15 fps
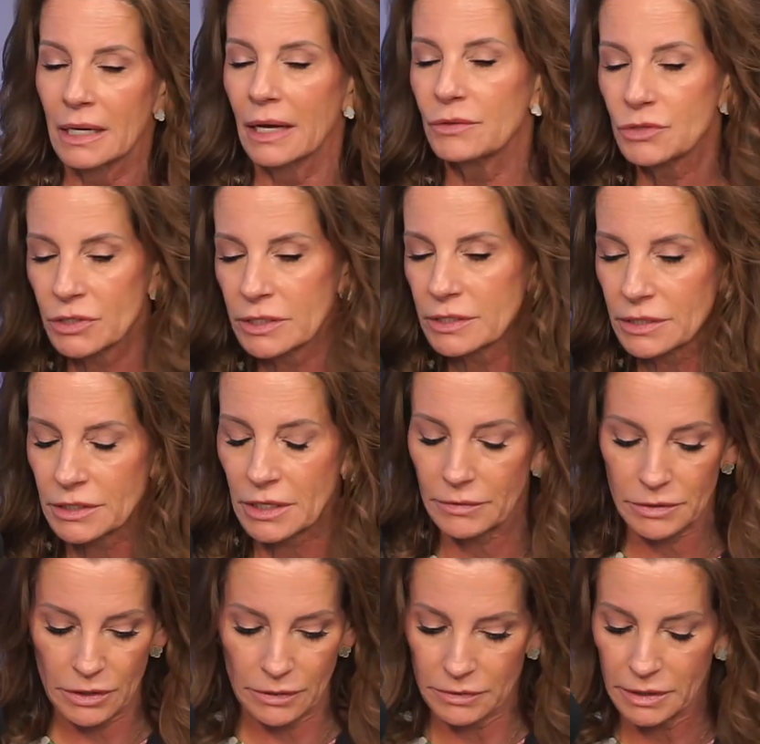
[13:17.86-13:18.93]
jeans is
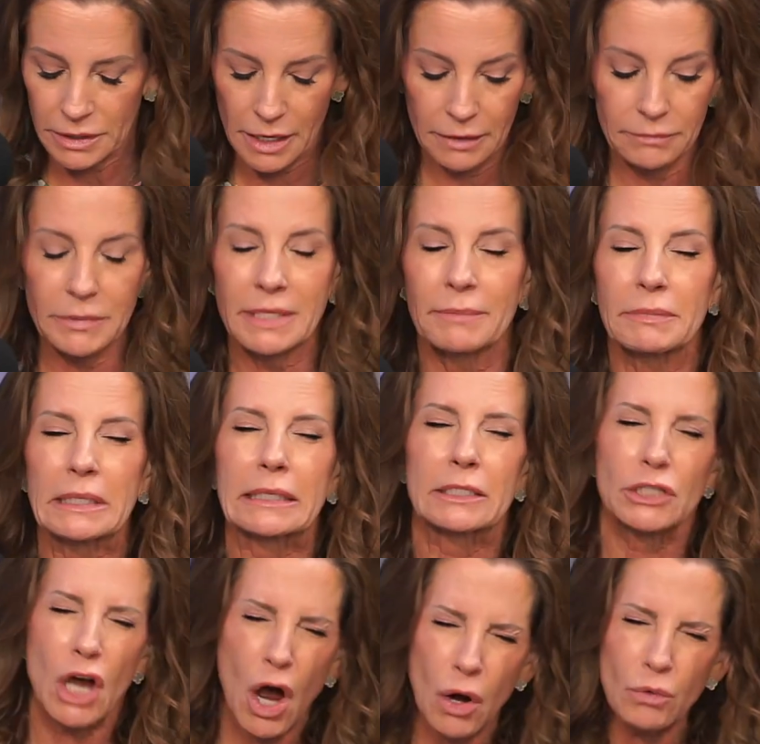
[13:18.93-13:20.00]
something
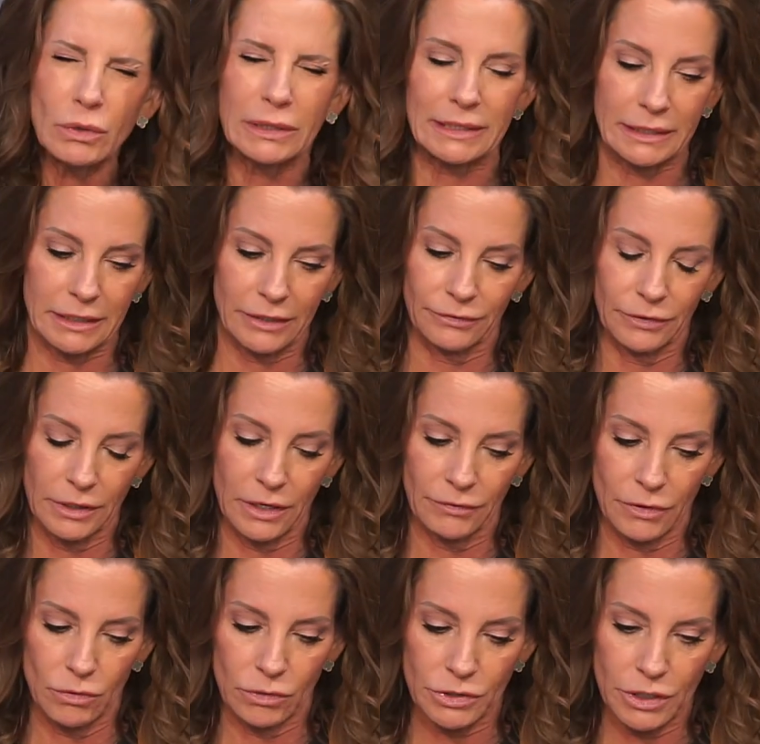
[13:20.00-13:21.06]
totally different, of
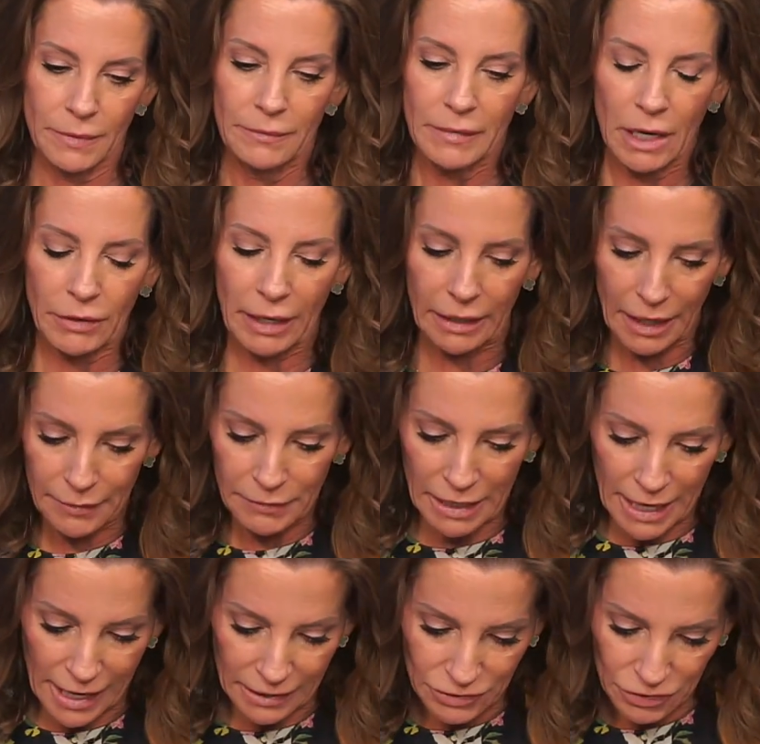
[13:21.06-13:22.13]
course. Okay, I'm going
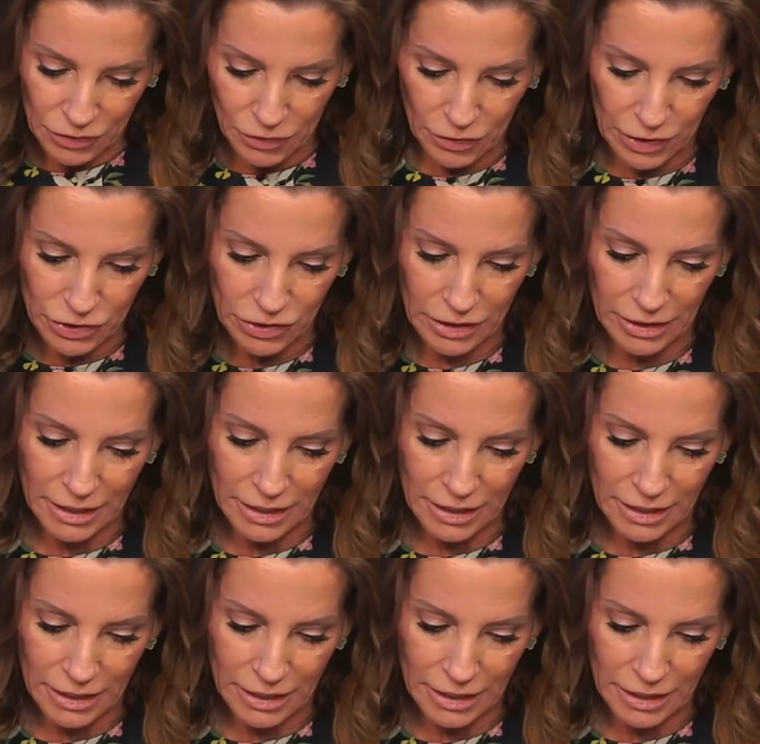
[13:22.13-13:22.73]
to ask you a question.